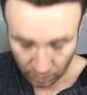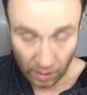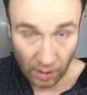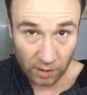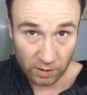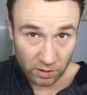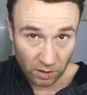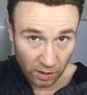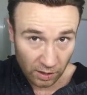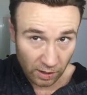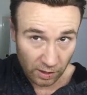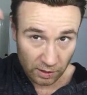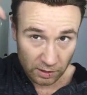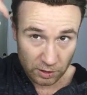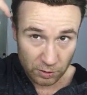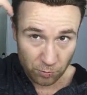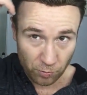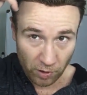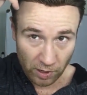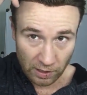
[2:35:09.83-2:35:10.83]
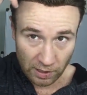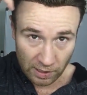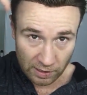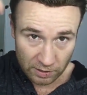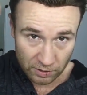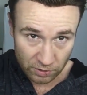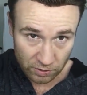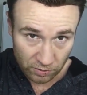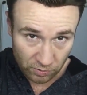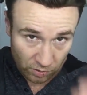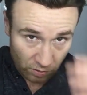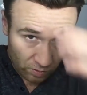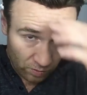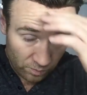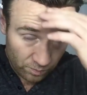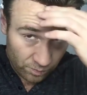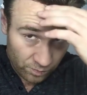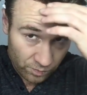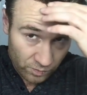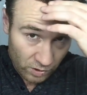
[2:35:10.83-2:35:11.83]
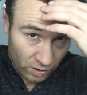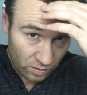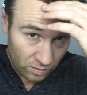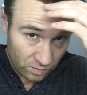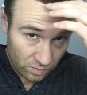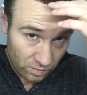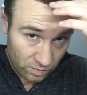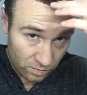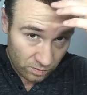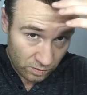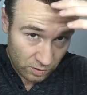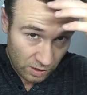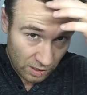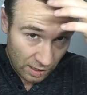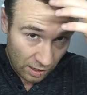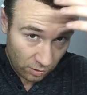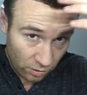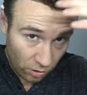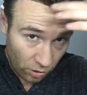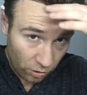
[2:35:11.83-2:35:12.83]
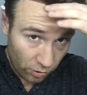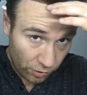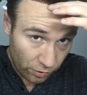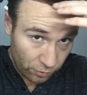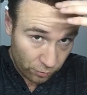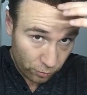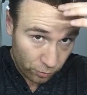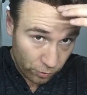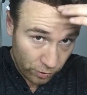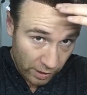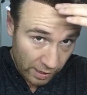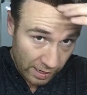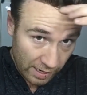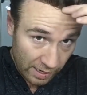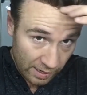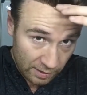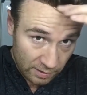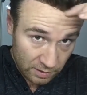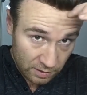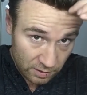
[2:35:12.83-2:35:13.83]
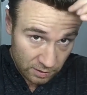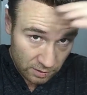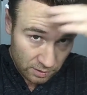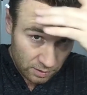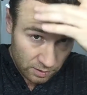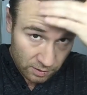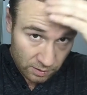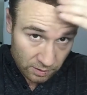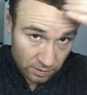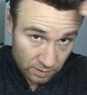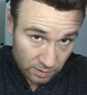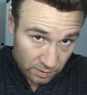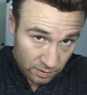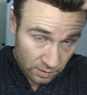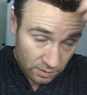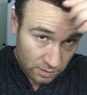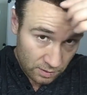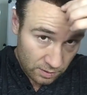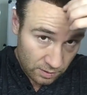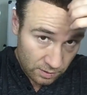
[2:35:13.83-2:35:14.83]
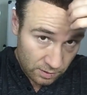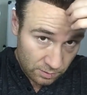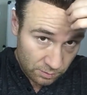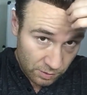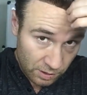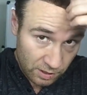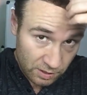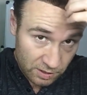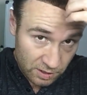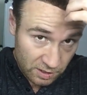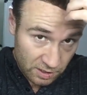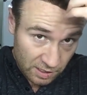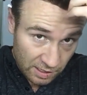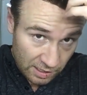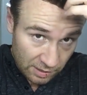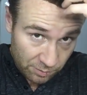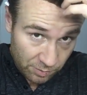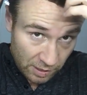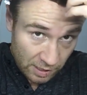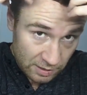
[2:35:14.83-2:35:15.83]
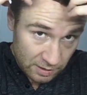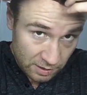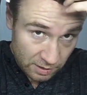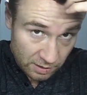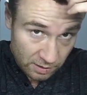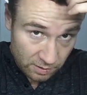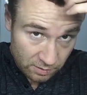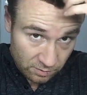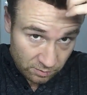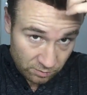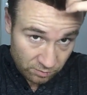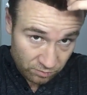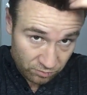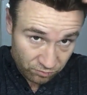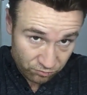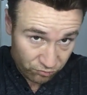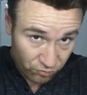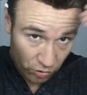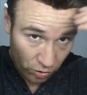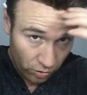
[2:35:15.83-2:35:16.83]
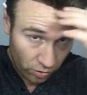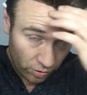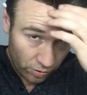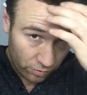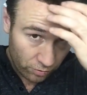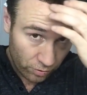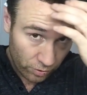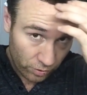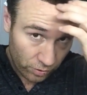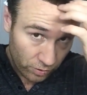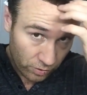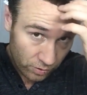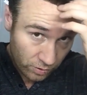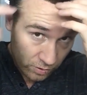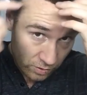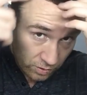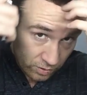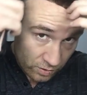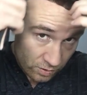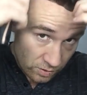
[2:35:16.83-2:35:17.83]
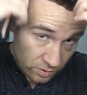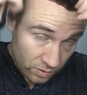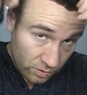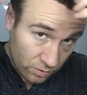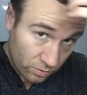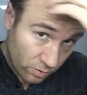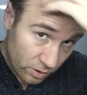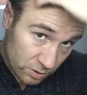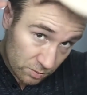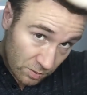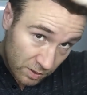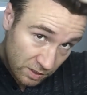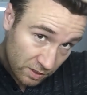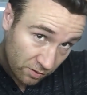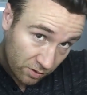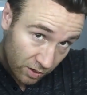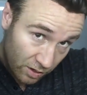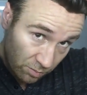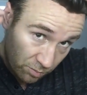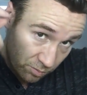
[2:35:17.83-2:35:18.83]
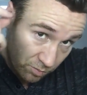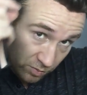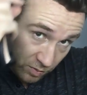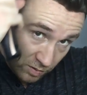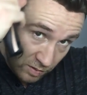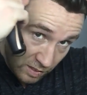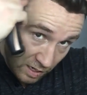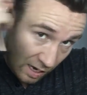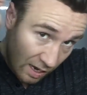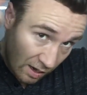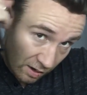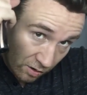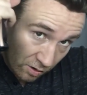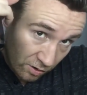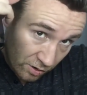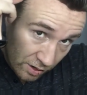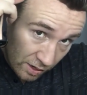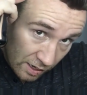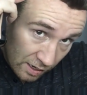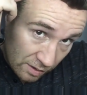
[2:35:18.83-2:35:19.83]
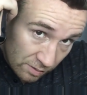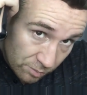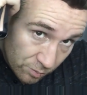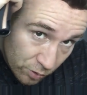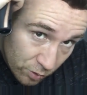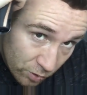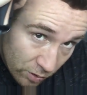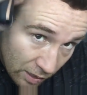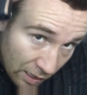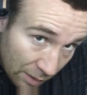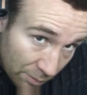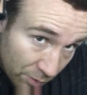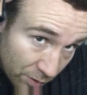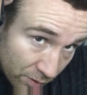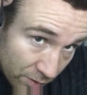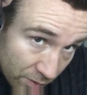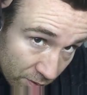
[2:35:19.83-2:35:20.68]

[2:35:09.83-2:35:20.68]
And it's not like I can spray lace or alcohol through the hairs, because it's just going to hit plastic and not go through, which means I've got to tug on and pull up